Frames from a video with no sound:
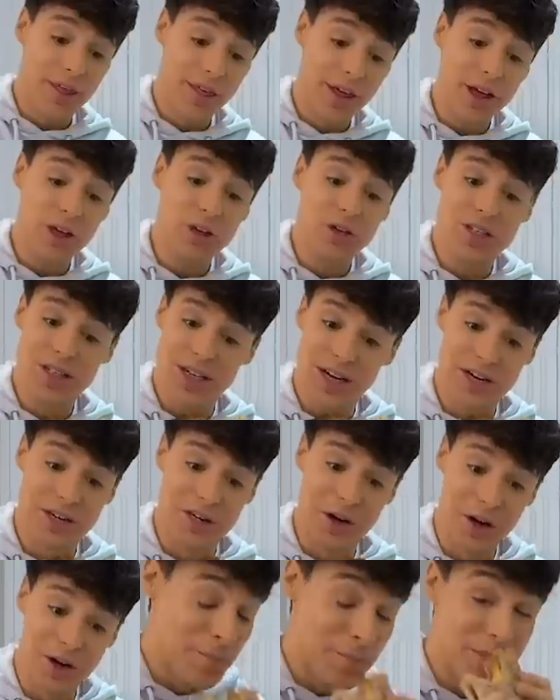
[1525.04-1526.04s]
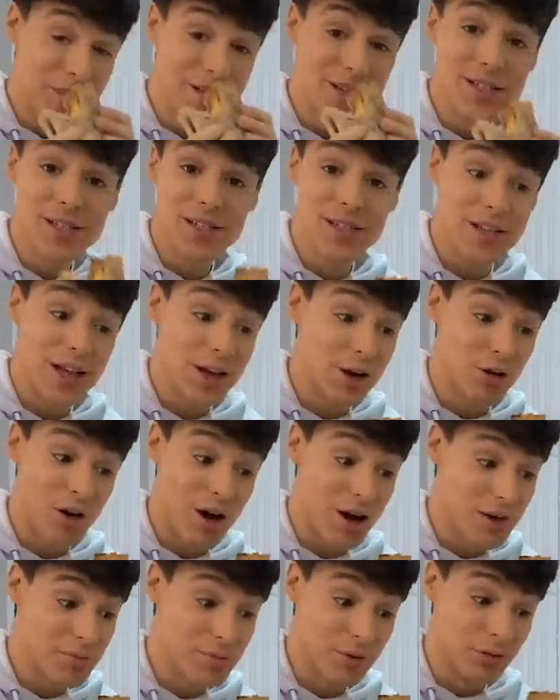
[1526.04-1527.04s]
Thank you, TikTok. This is
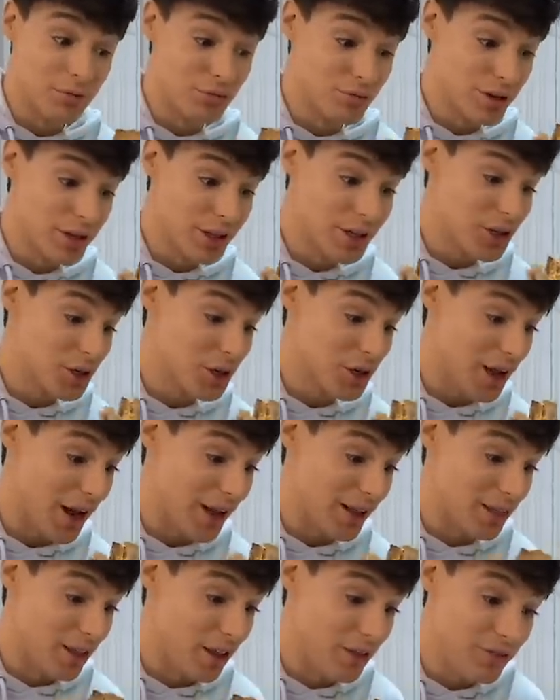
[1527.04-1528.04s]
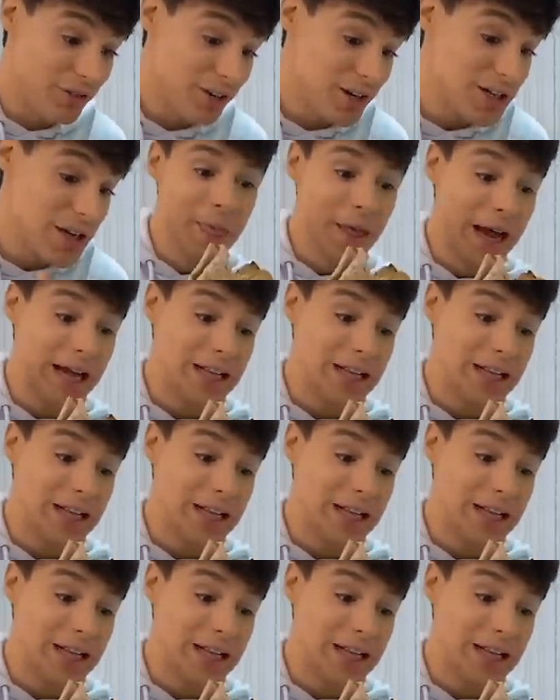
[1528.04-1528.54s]
incredible, really good, I love it.